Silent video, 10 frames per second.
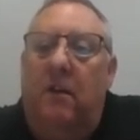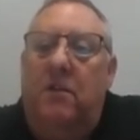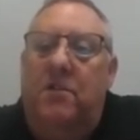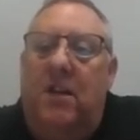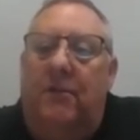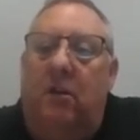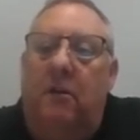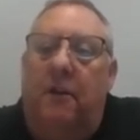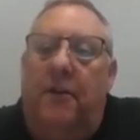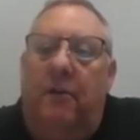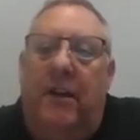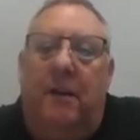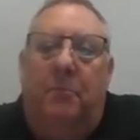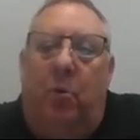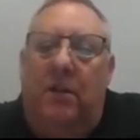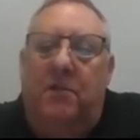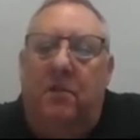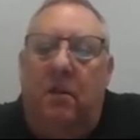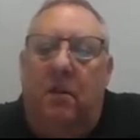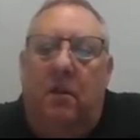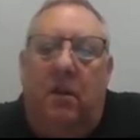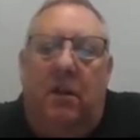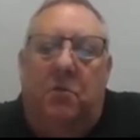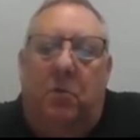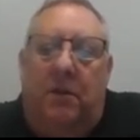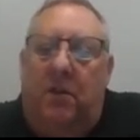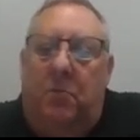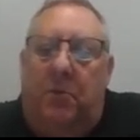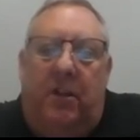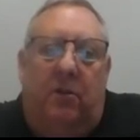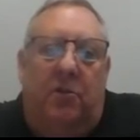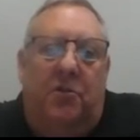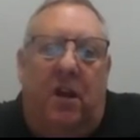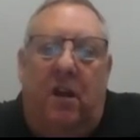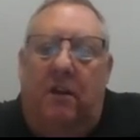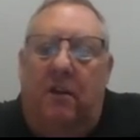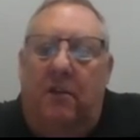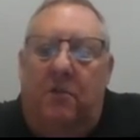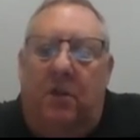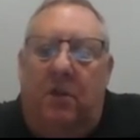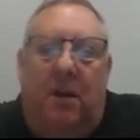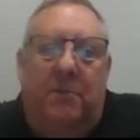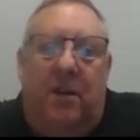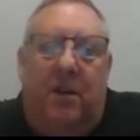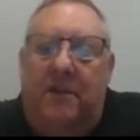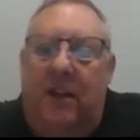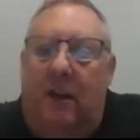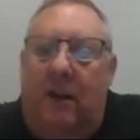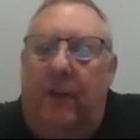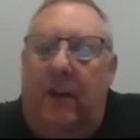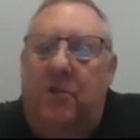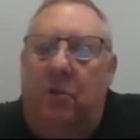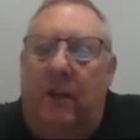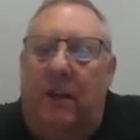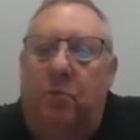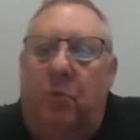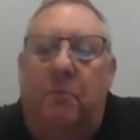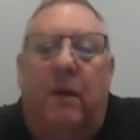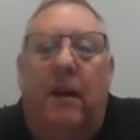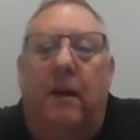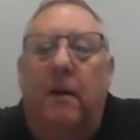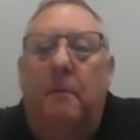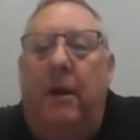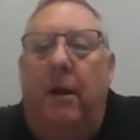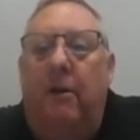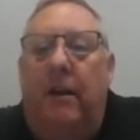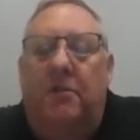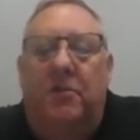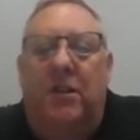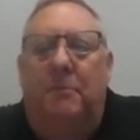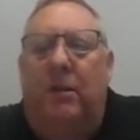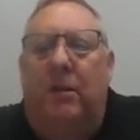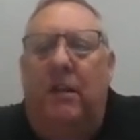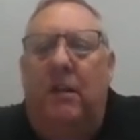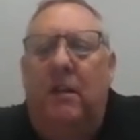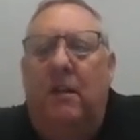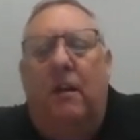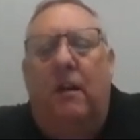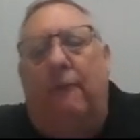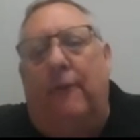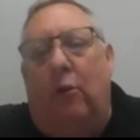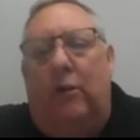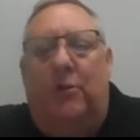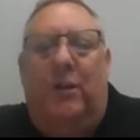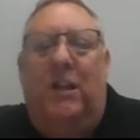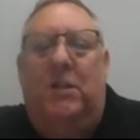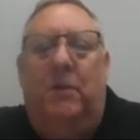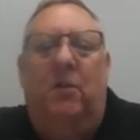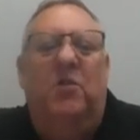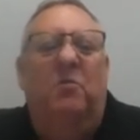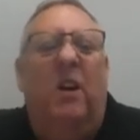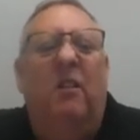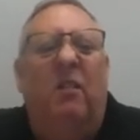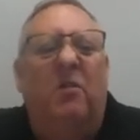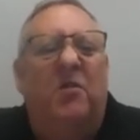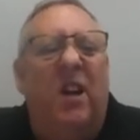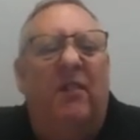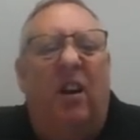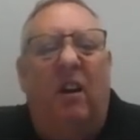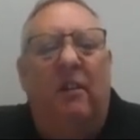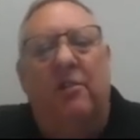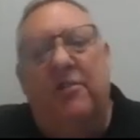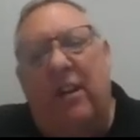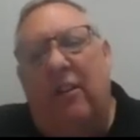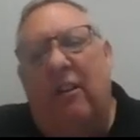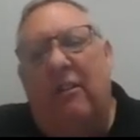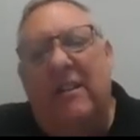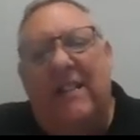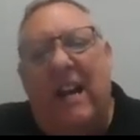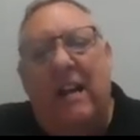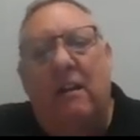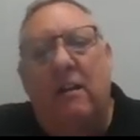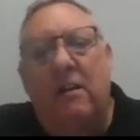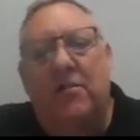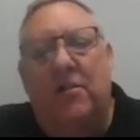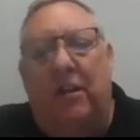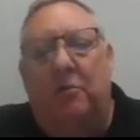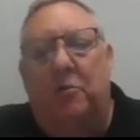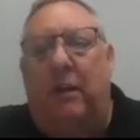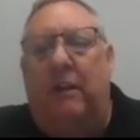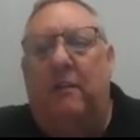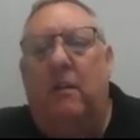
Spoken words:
738 points is what this particular sonde, and this comes out at 10 feet. So that's what my pairing is. Typically, a Falcon transmitter is right around 700, 710 signal strength.